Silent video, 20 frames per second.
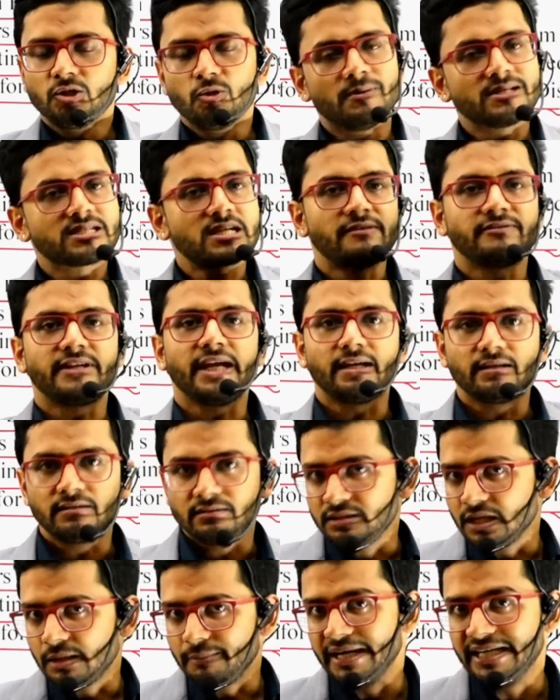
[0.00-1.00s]
You must have
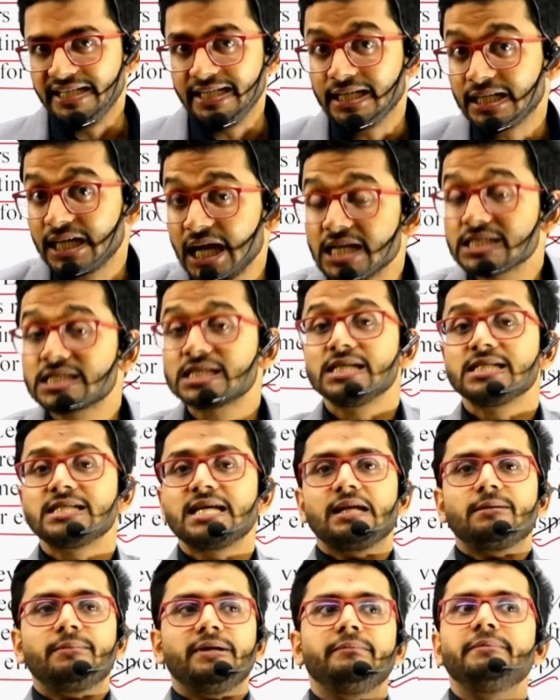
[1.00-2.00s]
taken the amended
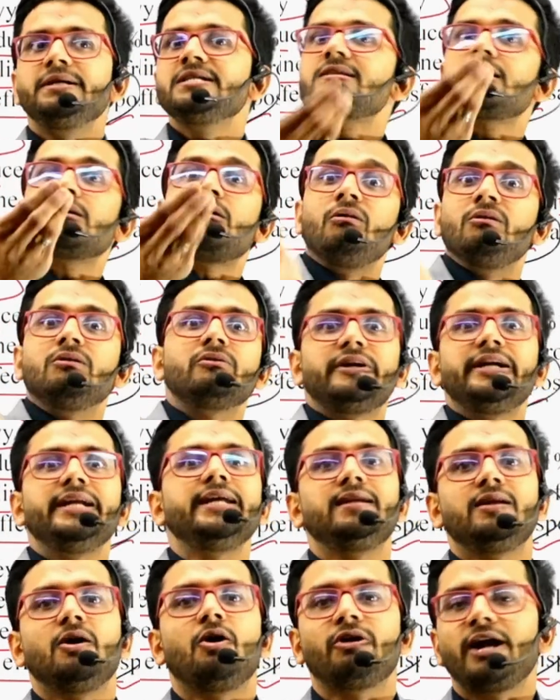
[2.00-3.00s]
classes, and amendments are
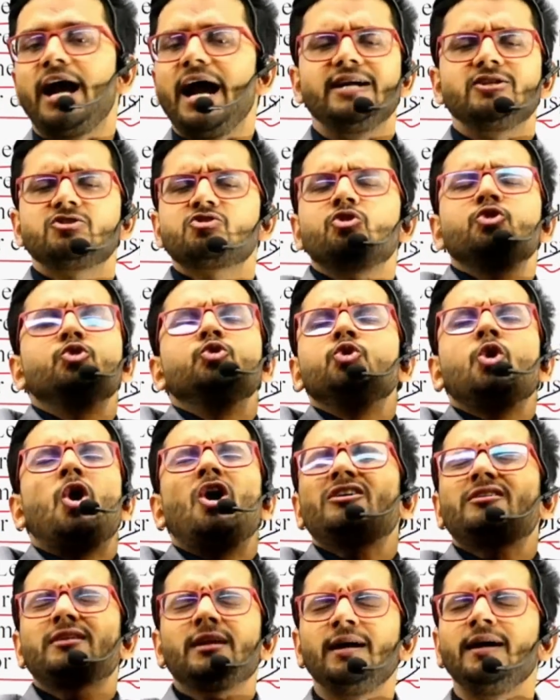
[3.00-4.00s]
already in your hands. So do
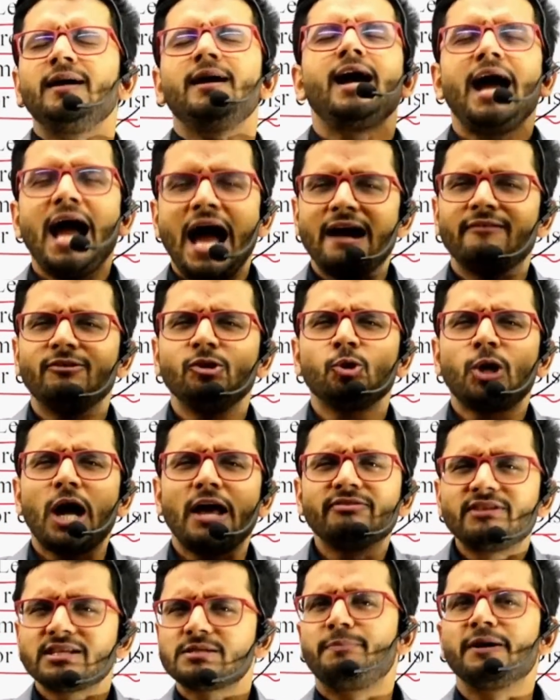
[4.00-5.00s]
not have a look
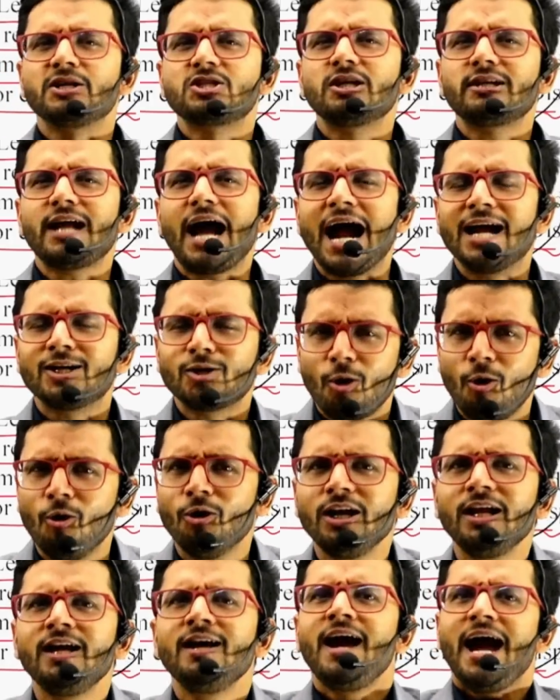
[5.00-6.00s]
at this budget at
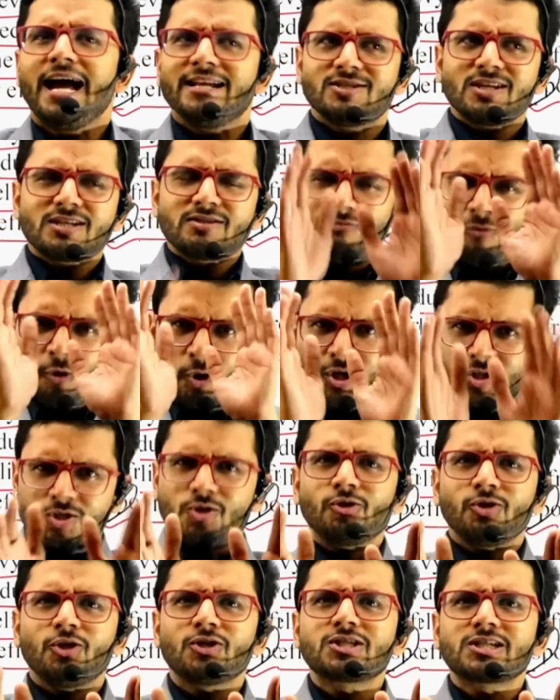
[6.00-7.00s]
all and just
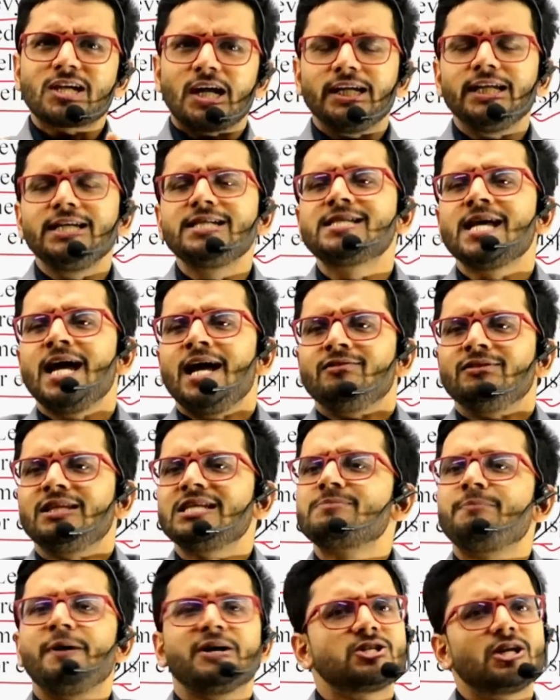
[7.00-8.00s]
focus on your studies.
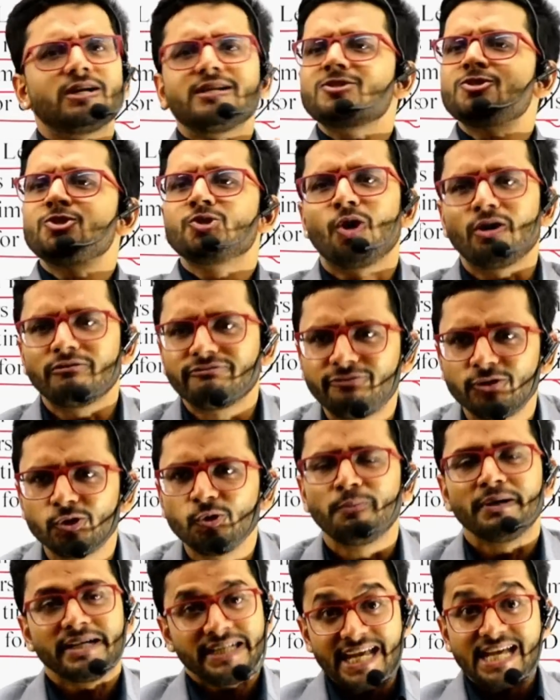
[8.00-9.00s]
This budget is not for
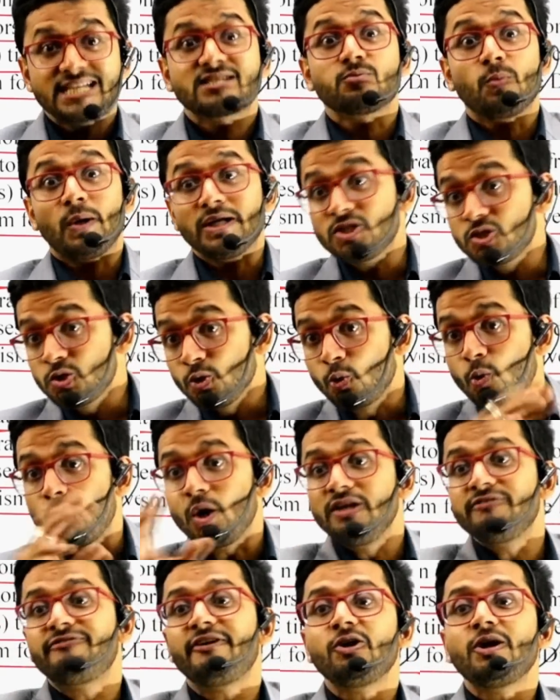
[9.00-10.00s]
you, but yes, once you
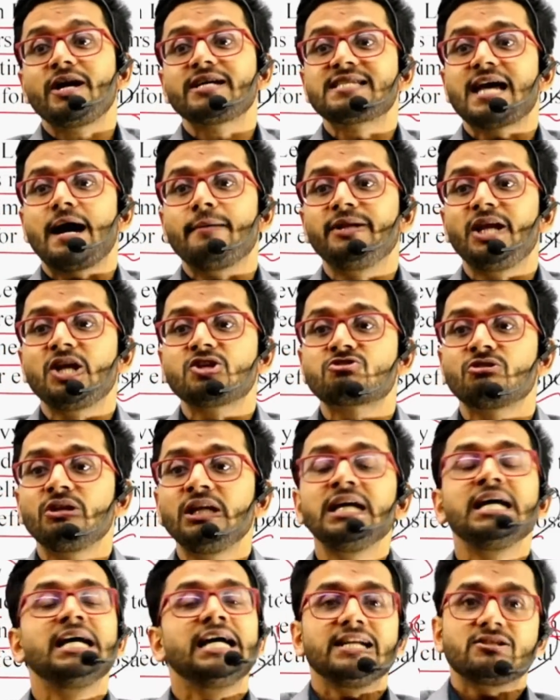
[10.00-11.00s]
qualify your
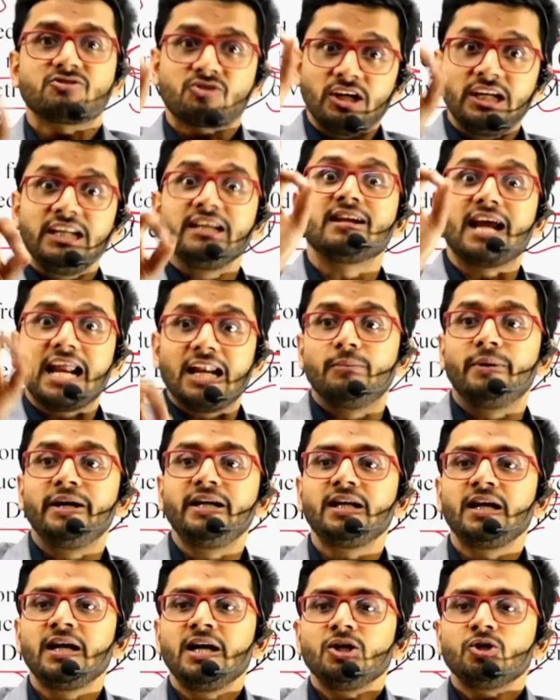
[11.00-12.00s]
examination, it's really
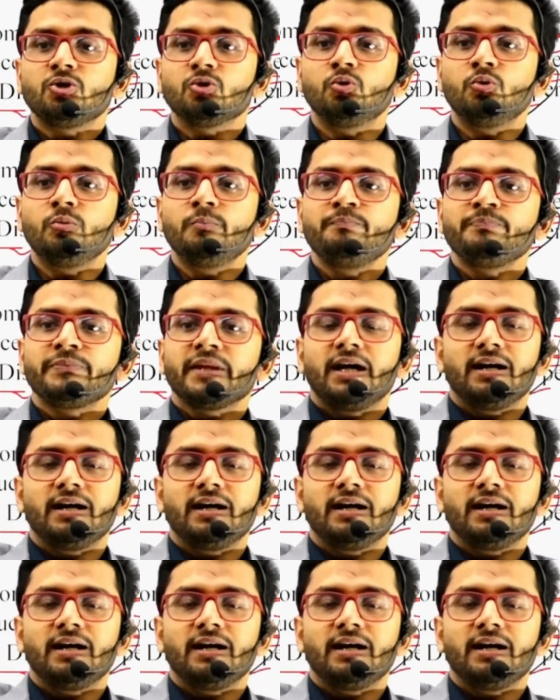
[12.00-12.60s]
relevant to